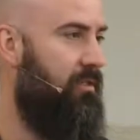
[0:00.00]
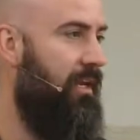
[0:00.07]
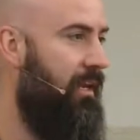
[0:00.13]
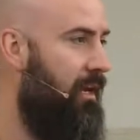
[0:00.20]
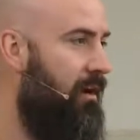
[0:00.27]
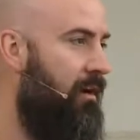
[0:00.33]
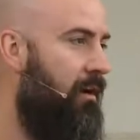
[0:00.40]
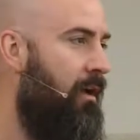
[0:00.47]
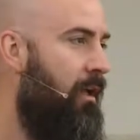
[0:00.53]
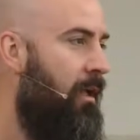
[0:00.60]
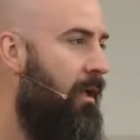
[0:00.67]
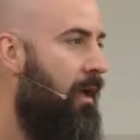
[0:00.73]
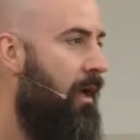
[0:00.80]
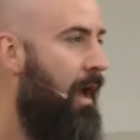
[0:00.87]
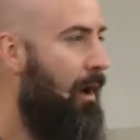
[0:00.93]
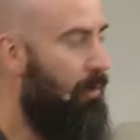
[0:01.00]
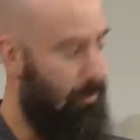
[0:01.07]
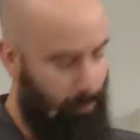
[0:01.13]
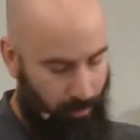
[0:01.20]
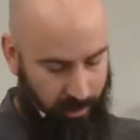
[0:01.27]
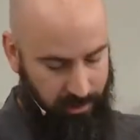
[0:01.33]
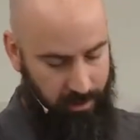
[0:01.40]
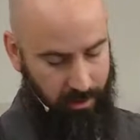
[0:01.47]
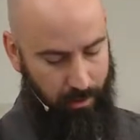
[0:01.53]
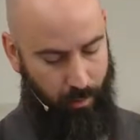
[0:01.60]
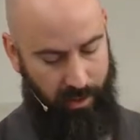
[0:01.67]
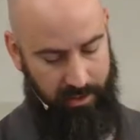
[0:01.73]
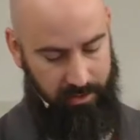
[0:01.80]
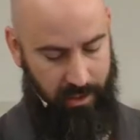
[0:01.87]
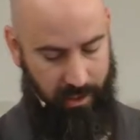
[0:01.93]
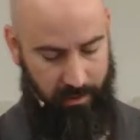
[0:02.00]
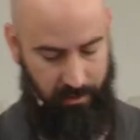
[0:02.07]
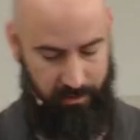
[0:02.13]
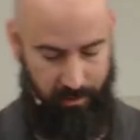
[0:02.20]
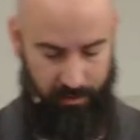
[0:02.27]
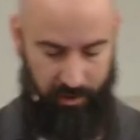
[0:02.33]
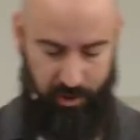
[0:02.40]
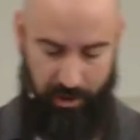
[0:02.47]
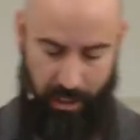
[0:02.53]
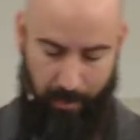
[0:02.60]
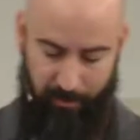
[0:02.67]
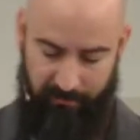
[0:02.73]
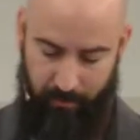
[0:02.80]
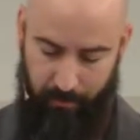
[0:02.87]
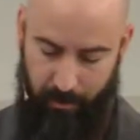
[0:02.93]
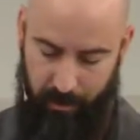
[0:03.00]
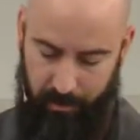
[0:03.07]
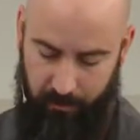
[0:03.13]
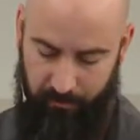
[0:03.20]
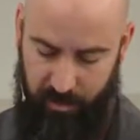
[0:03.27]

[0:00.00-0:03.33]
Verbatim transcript: And here, I want to point you to Wes Hill's little gem of a book,